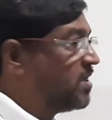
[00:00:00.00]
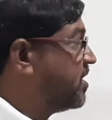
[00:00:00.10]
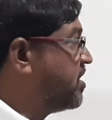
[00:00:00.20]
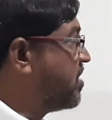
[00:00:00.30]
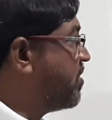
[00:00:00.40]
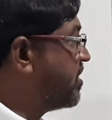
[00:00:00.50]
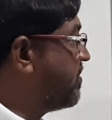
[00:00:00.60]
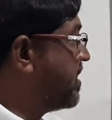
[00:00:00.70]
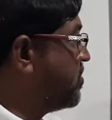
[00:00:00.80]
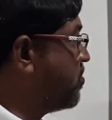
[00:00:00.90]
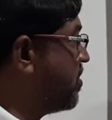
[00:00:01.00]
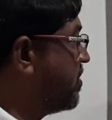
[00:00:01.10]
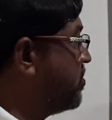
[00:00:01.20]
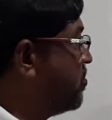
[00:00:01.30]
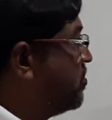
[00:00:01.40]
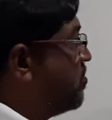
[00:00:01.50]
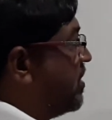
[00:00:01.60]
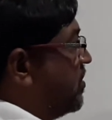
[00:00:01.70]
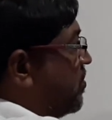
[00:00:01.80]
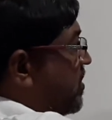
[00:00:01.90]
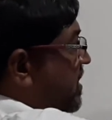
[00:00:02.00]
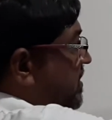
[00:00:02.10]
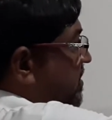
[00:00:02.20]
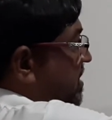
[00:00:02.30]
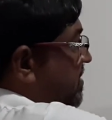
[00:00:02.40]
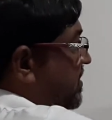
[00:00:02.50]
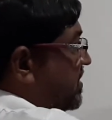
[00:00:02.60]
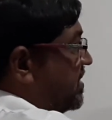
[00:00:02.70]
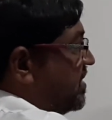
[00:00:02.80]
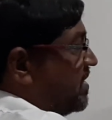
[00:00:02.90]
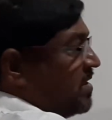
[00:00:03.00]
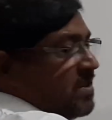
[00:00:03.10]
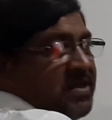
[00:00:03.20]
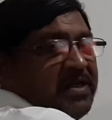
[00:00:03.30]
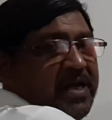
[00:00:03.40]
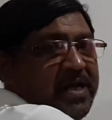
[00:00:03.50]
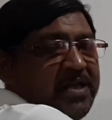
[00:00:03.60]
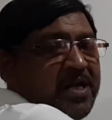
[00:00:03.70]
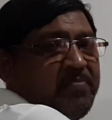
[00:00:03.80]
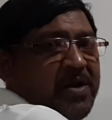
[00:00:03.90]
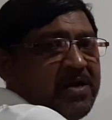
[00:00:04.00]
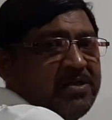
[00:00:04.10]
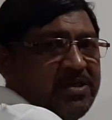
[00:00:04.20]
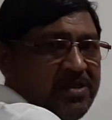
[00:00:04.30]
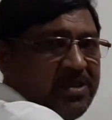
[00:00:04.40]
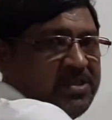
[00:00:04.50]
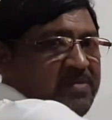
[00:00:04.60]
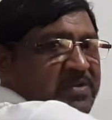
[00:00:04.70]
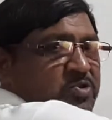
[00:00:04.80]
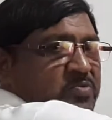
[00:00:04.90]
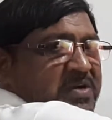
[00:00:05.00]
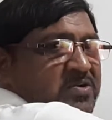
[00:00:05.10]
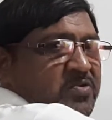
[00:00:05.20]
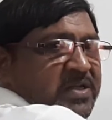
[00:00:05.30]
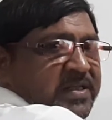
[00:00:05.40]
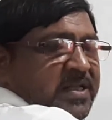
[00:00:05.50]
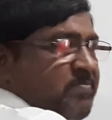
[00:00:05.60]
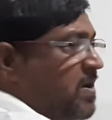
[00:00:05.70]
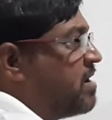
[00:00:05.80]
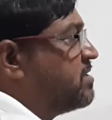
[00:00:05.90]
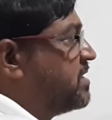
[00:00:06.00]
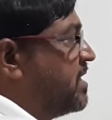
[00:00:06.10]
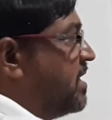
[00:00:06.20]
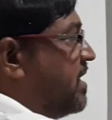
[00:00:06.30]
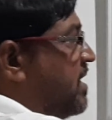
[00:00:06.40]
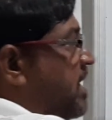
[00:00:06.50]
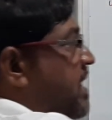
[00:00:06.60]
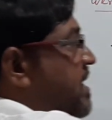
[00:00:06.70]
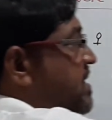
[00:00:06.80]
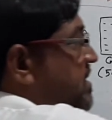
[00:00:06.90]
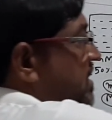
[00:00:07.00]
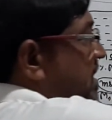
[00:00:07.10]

Here whatever you are growing GMS in another plot, the GMS tomato in other plot, and